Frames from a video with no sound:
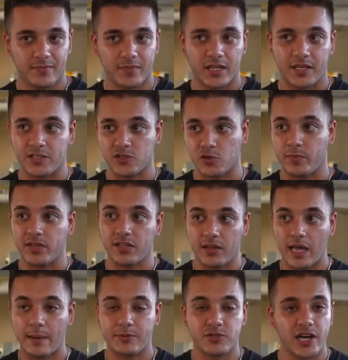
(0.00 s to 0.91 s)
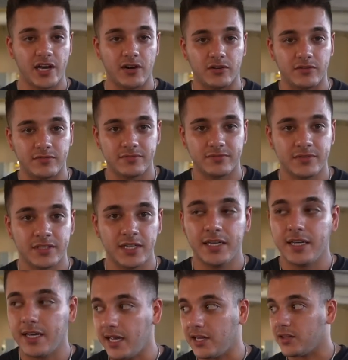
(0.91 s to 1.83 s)
And this will be the Labs channel.
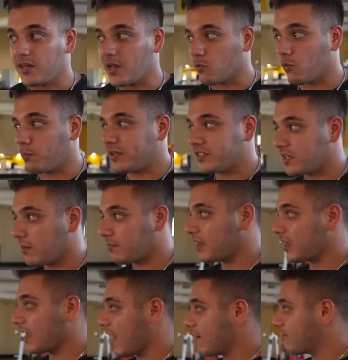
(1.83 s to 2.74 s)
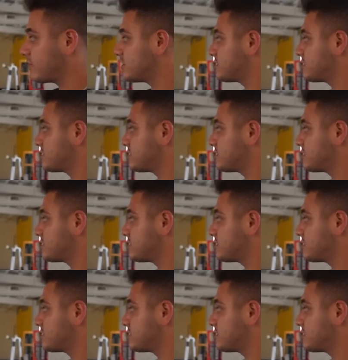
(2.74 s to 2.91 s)
And there will be something every